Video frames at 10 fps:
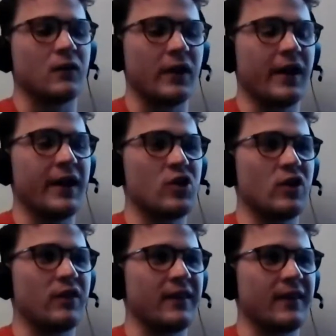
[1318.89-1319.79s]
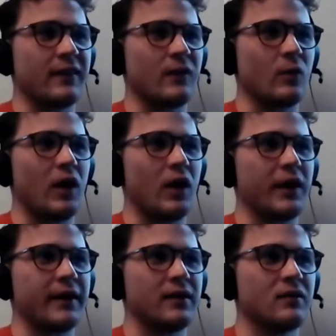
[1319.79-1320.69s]
And I actually think this is
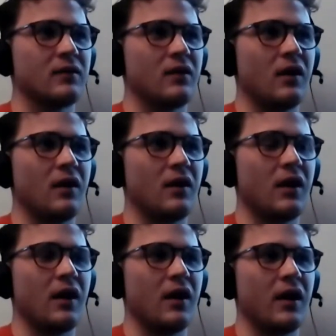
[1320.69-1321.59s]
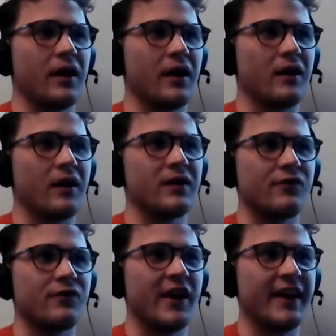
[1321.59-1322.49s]
why I, I, think
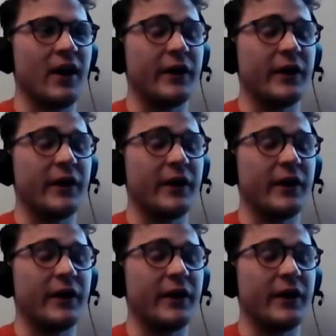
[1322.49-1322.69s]
right now